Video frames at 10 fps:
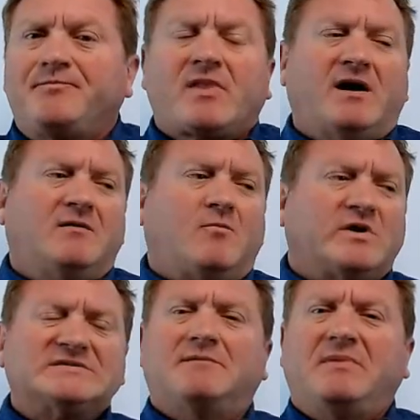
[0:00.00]
What
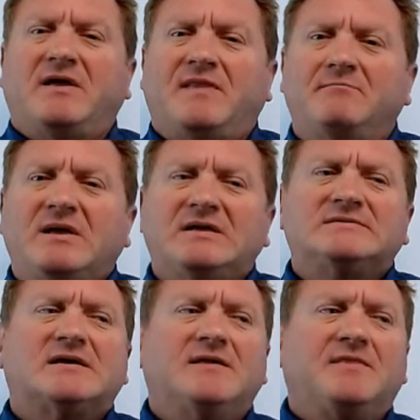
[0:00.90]
does that mean? That
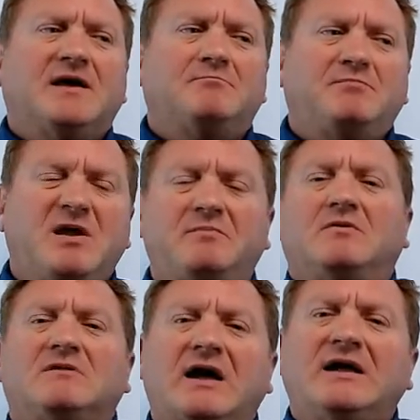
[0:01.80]
means that
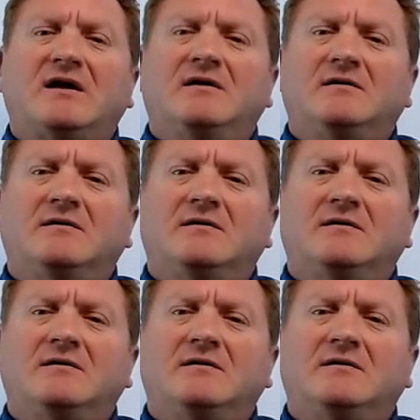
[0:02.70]
people like